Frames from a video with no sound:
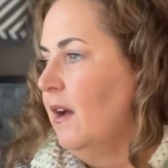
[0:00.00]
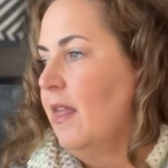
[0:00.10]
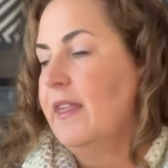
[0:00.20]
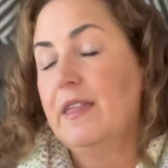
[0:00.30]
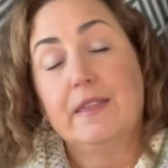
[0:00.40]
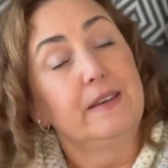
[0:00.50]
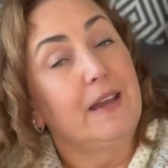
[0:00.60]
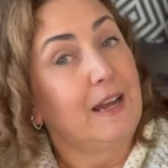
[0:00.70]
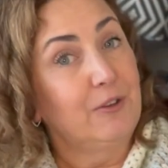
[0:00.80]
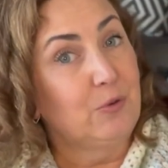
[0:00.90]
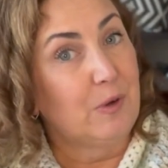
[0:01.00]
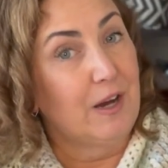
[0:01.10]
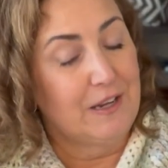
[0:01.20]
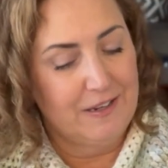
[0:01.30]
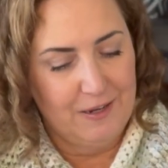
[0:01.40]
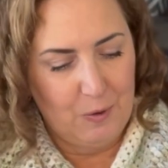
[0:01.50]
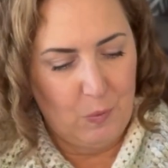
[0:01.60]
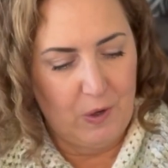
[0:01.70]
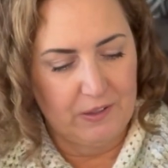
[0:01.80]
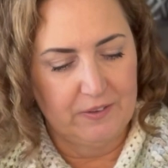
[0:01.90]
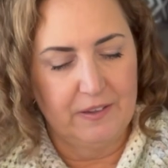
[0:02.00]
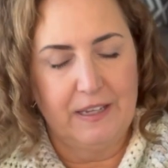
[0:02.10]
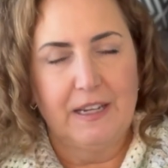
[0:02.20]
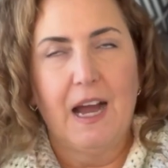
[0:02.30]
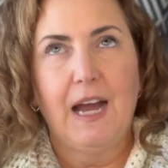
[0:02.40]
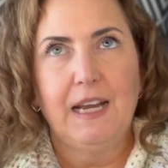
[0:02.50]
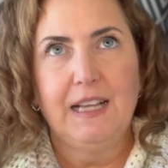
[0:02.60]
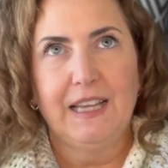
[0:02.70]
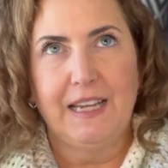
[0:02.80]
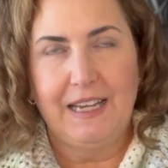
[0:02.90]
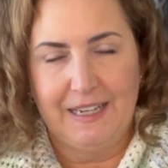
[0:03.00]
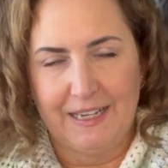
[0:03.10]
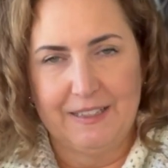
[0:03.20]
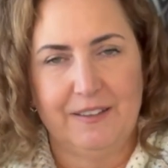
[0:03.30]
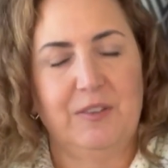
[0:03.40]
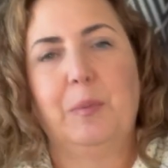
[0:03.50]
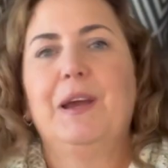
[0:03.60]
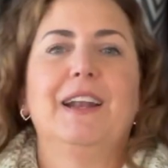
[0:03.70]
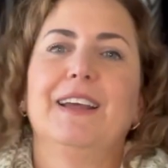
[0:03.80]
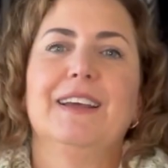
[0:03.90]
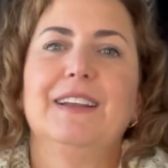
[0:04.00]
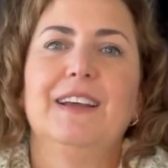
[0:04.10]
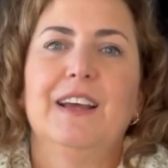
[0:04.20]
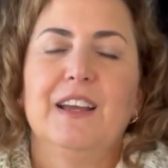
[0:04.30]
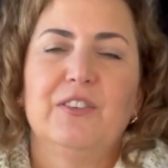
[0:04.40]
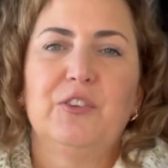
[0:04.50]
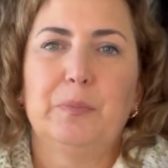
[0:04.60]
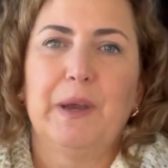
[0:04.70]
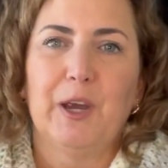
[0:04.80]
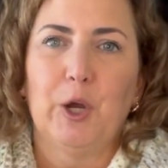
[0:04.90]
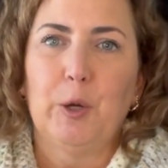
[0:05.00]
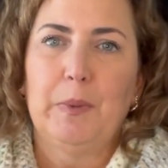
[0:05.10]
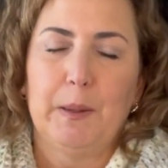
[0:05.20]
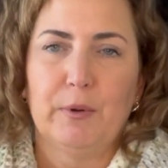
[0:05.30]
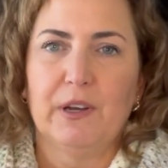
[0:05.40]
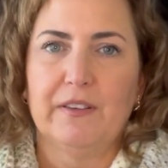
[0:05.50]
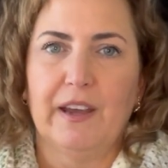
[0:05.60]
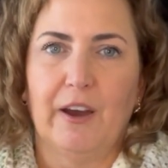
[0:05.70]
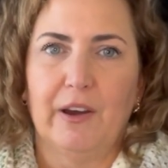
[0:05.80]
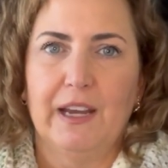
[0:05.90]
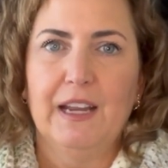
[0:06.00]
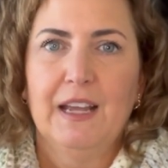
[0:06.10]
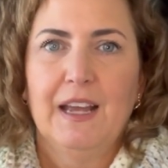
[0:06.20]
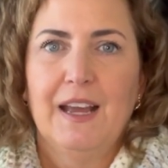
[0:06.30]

Then the next one was the highly anticipated Spare by Prince Harry,